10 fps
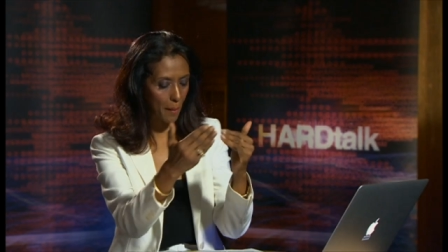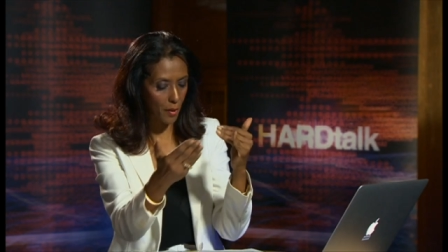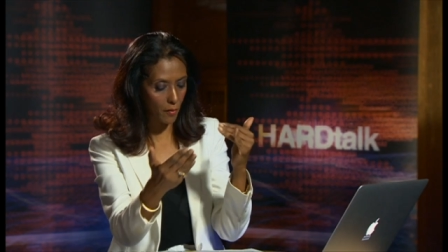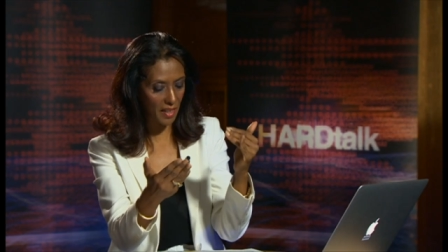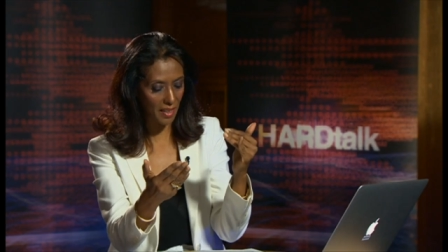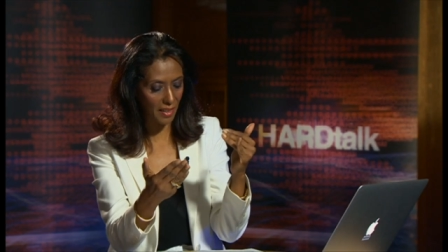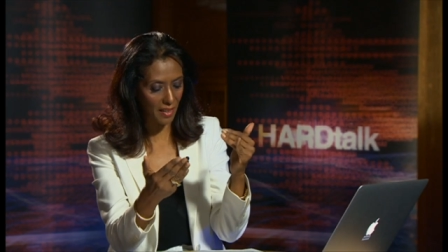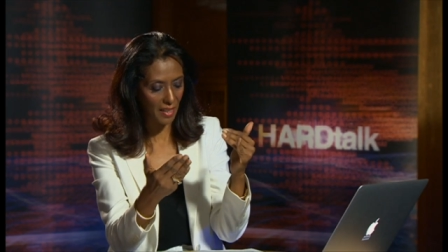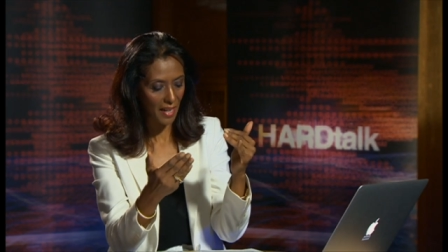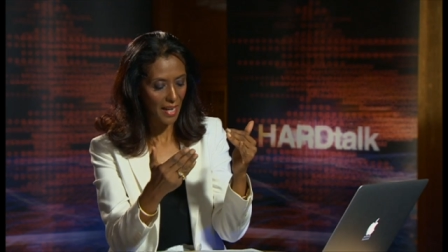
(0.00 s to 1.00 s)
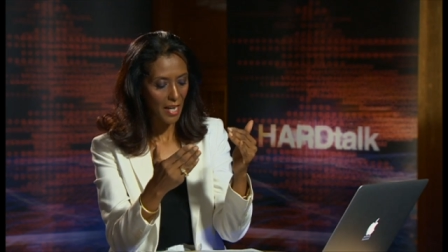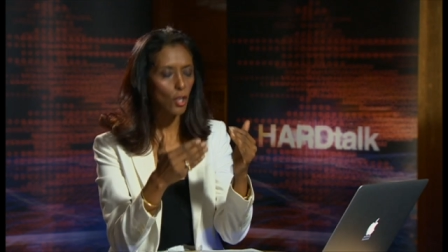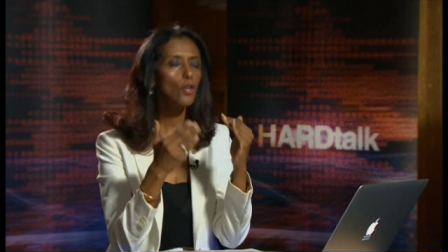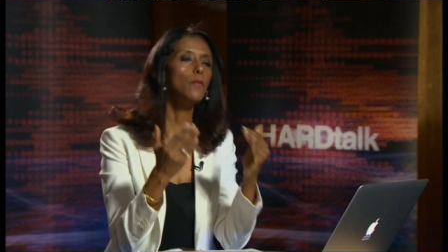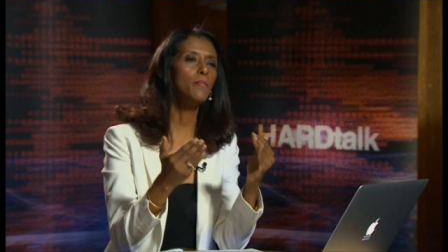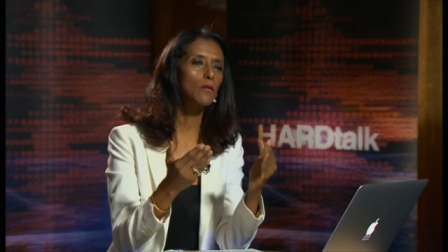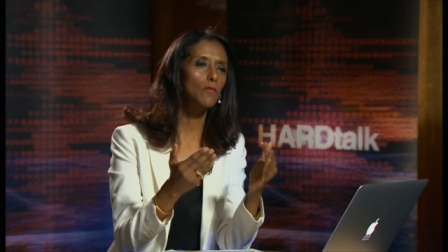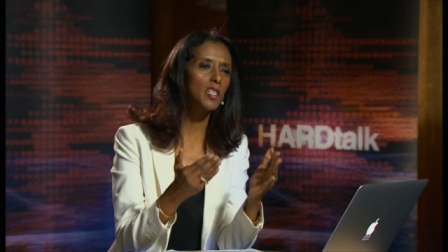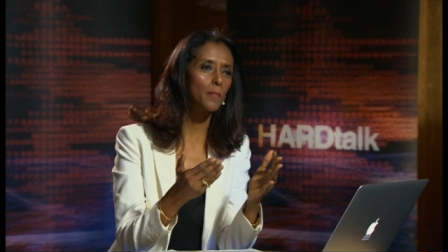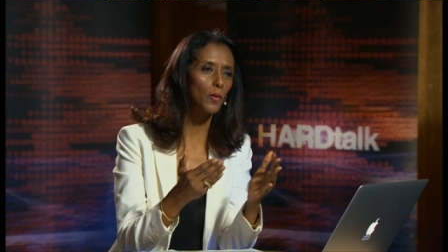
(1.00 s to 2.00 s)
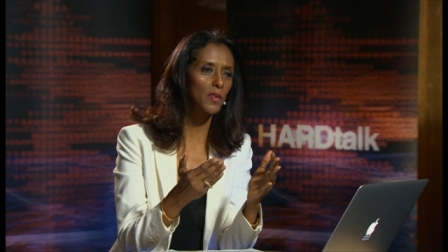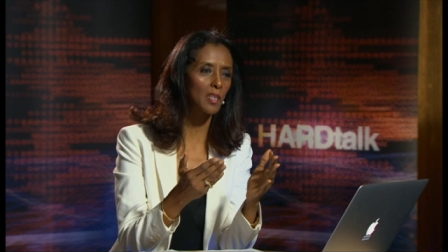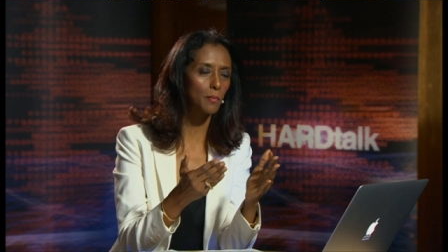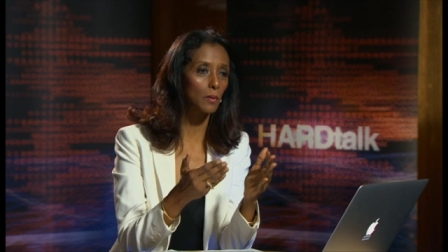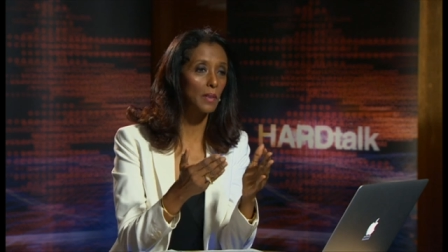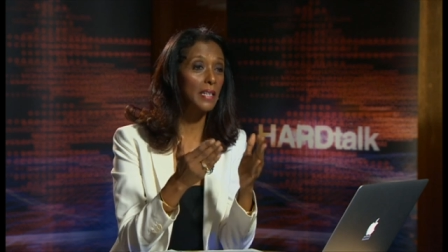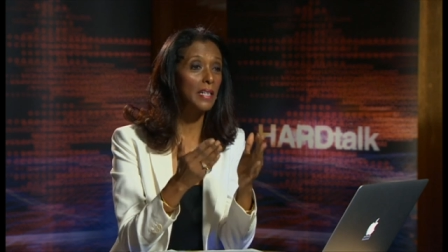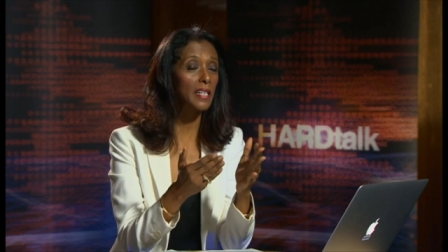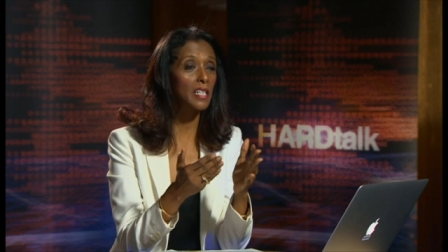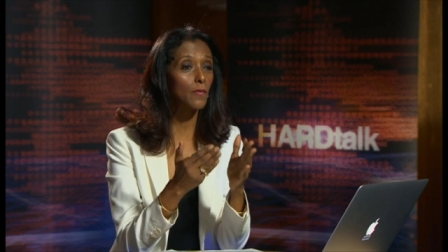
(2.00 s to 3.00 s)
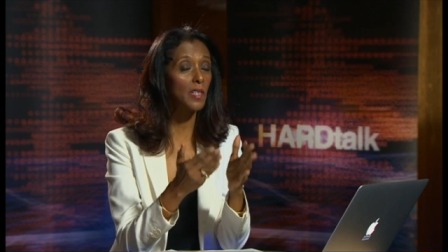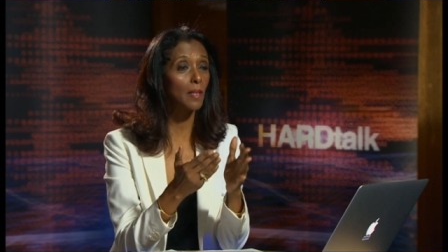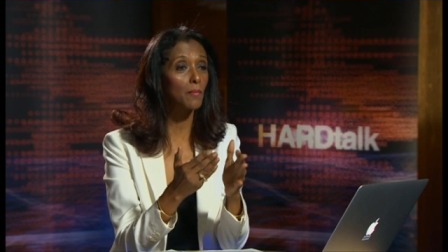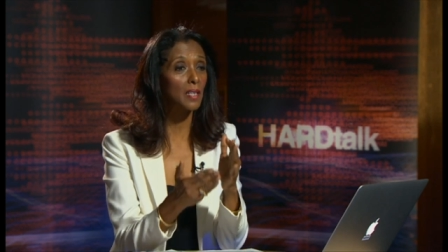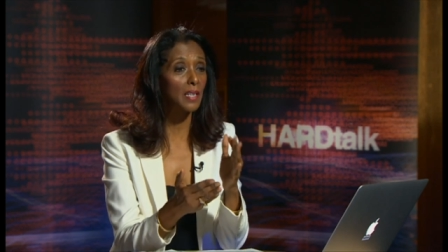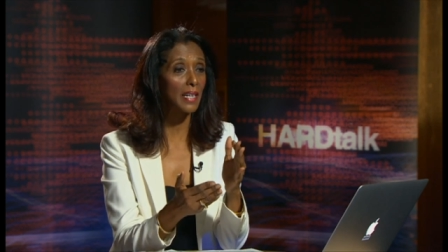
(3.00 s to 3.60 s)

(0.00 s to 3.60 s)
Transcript: apparatus, could have been responsible at least for some of the